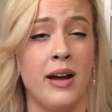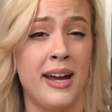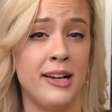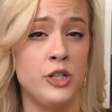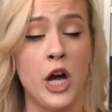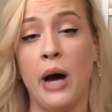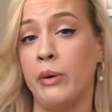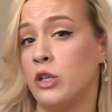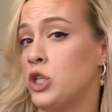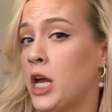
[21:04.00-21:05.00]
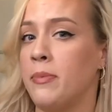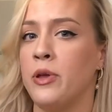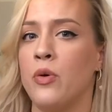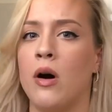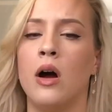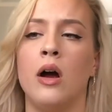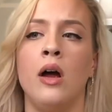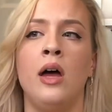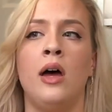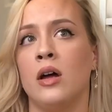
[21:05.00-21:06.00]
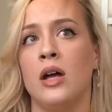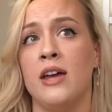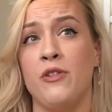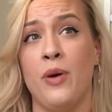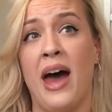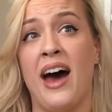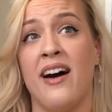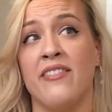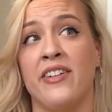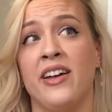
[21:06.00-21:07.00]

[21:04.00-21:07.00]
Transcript: age, how in shape you are, if you have